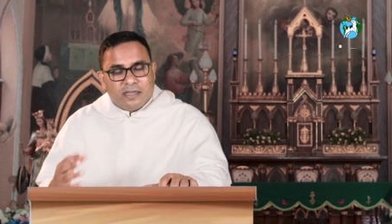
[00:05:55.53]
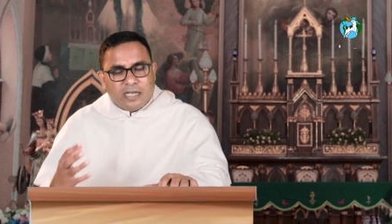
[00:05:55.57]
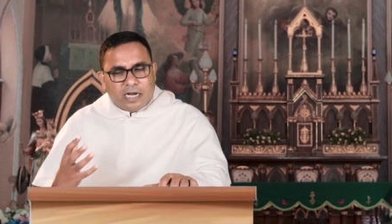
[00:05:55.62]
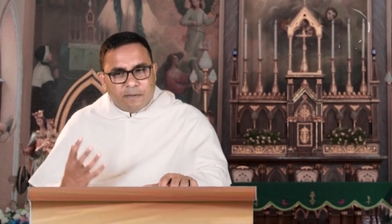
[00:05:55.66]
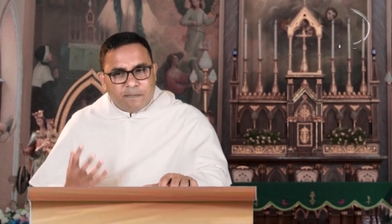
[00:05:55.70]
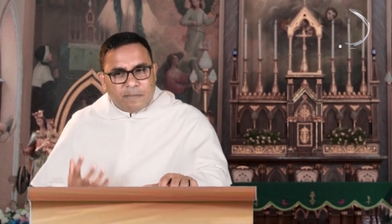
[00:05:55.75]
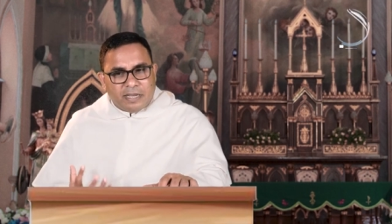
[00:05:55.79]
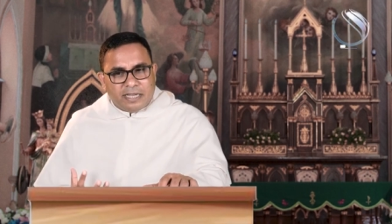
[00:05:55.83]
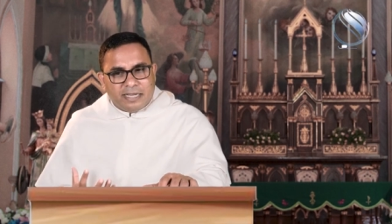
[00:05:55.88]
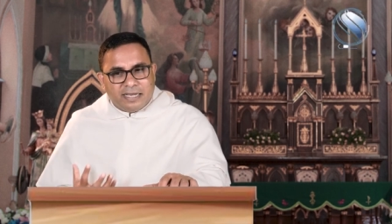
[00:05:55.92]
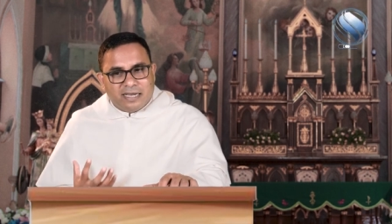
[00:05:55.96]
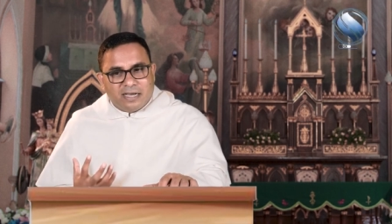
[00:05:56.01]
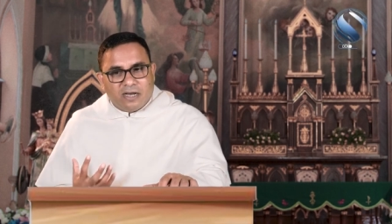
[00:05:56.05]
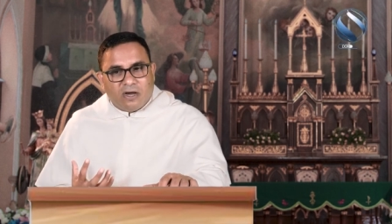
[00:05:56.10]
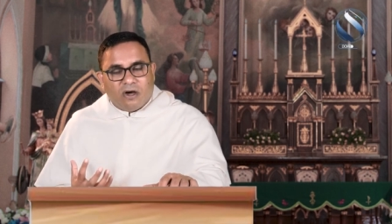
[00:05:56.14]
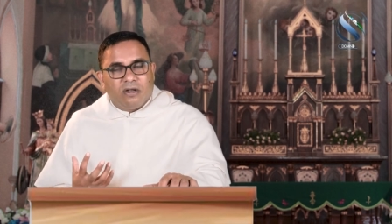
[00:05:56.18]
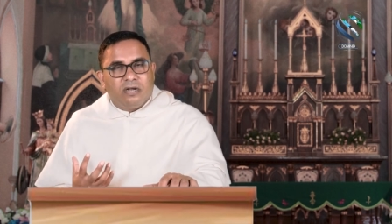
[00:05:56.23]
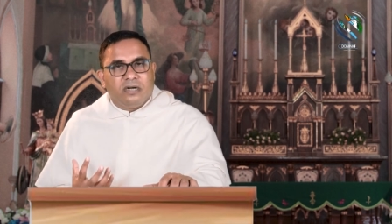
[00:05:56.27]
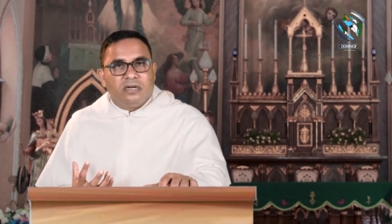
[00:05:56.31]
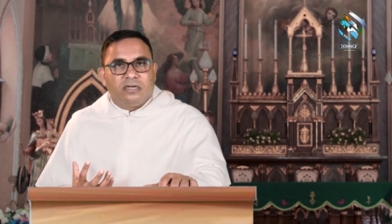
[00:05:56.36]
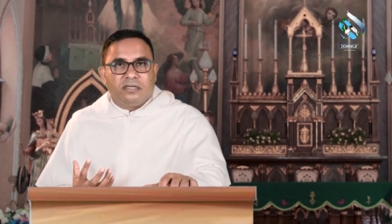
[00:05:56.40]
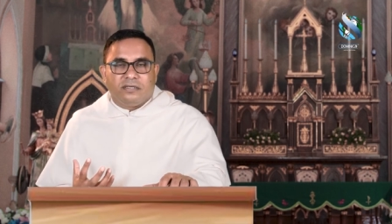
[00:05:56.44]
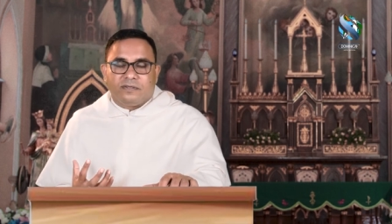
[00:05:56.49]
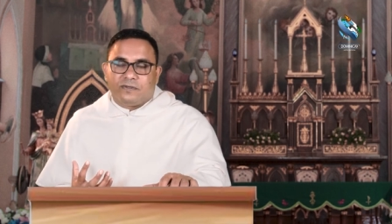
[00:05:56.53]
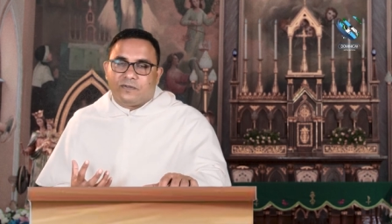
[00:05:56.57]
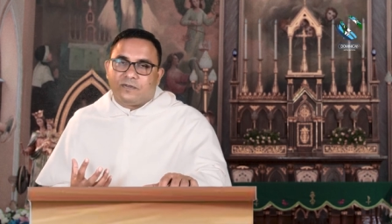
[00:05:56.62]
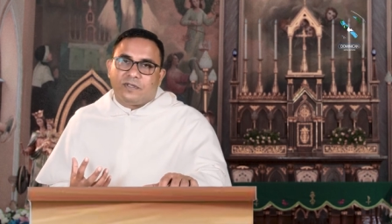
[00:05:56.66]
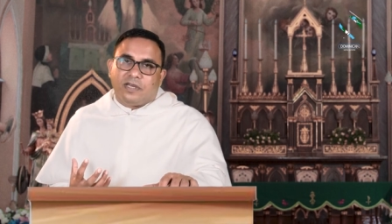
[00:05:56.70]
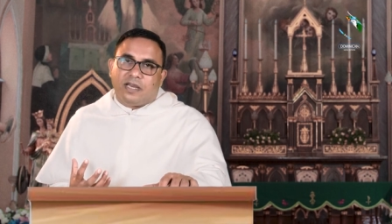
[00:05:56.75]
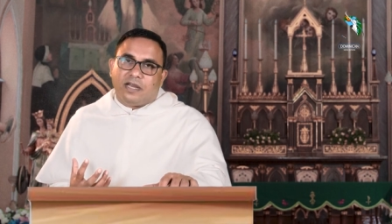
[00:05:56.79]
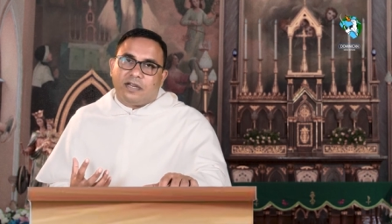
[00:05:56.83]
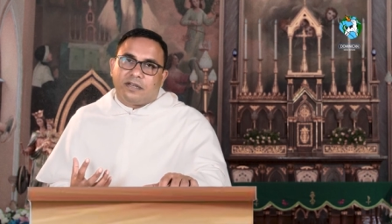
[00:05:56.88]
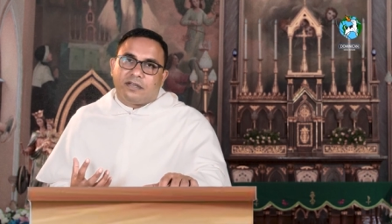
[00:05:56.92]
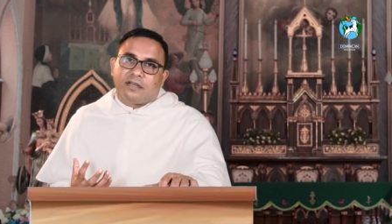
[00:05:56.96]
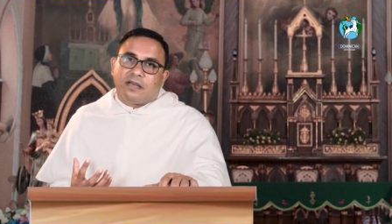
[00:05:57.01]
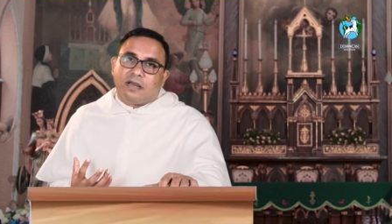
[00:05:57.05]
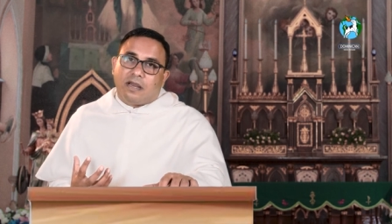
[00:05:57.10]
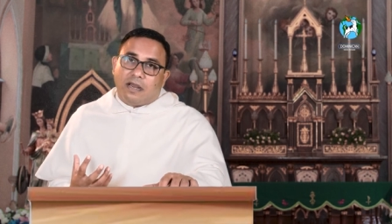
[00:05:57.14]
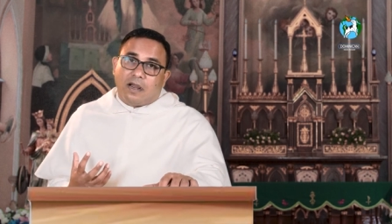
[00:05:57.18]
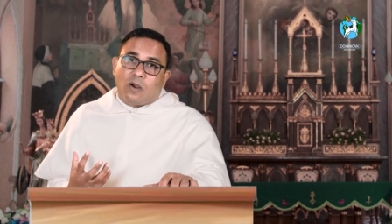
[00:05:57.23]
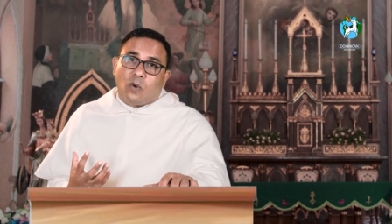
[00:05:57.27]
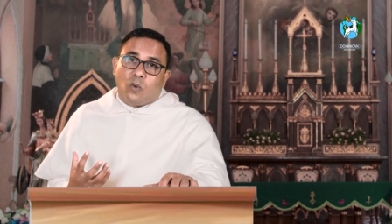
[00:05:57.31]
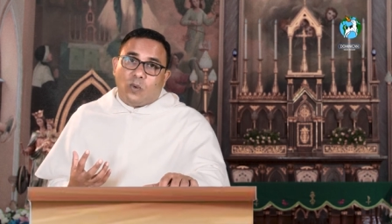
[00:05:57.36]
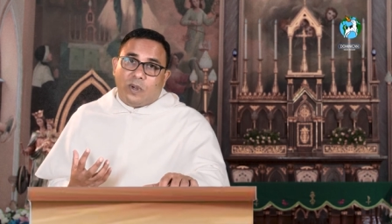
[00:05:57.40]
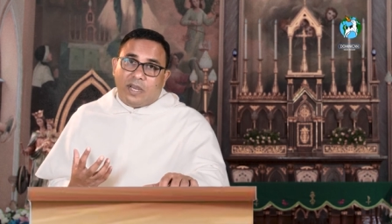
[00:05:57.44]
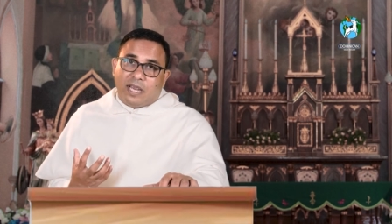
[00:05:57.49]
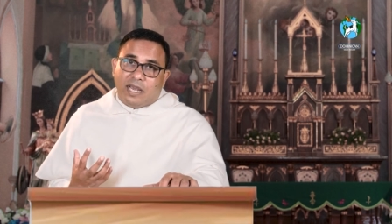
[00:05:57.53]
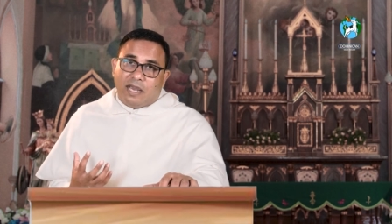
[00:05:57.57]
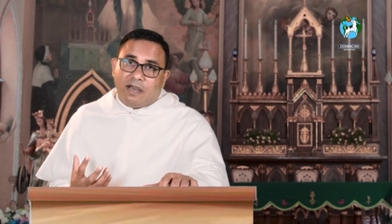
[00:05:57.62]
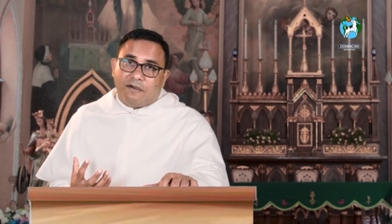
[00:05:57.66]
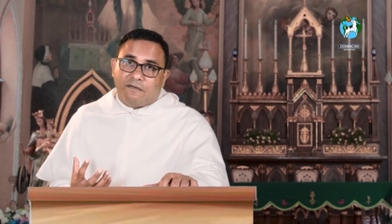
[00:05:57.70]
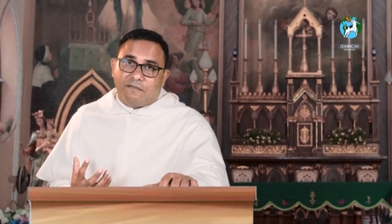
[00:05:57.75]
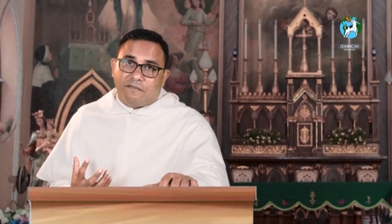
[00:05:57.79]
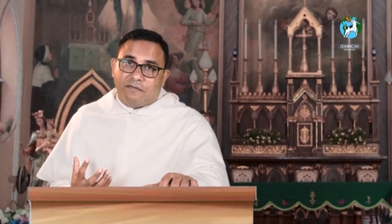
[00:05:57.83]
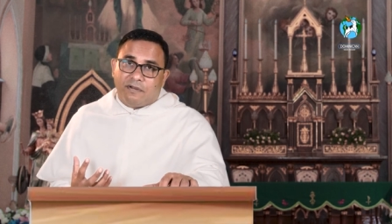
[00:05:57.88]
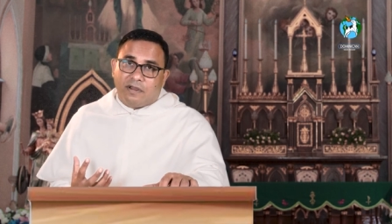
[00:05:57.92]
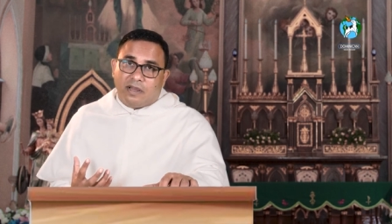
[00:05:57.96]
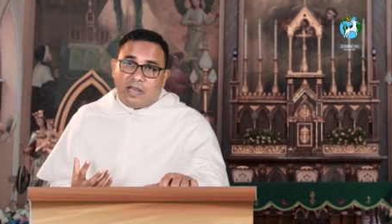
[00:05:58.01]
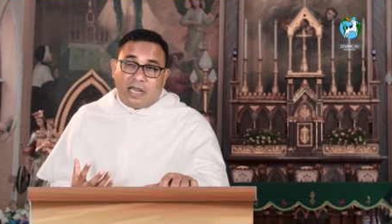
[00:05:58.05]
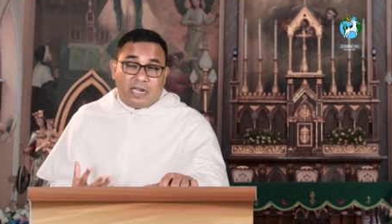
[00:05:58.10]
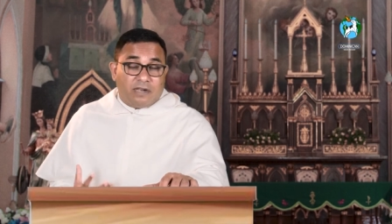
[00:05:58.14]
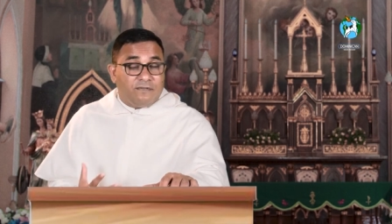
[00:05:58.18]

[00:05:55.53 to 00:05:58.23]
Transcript: That many qualities that we have.